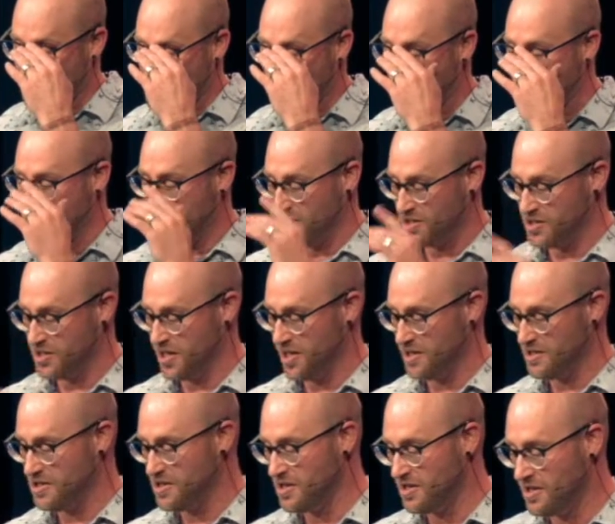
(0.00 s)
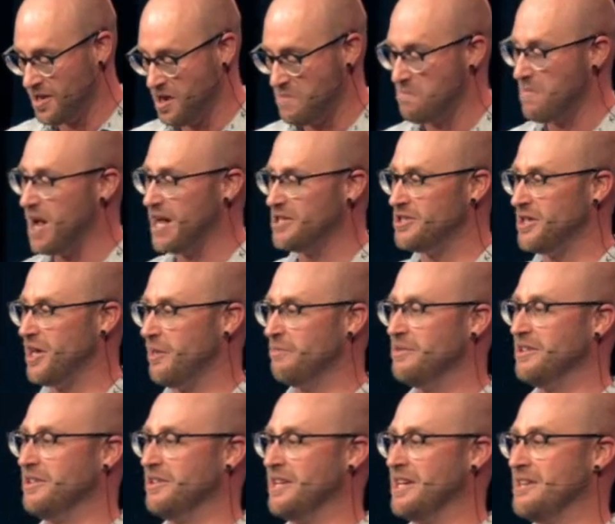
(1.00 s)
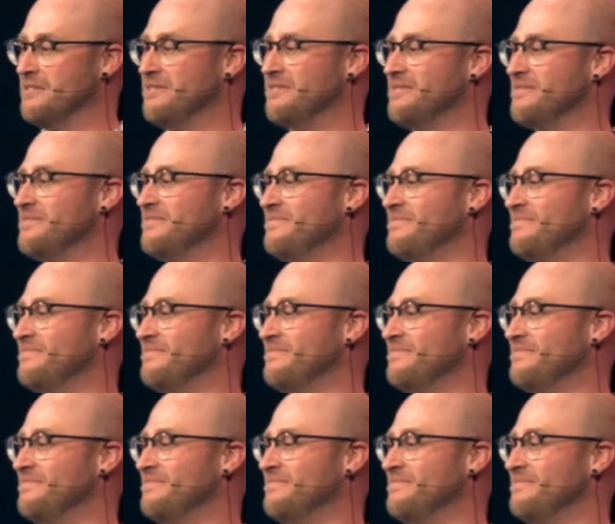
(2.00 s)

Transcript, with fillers: job to judge and my job to love.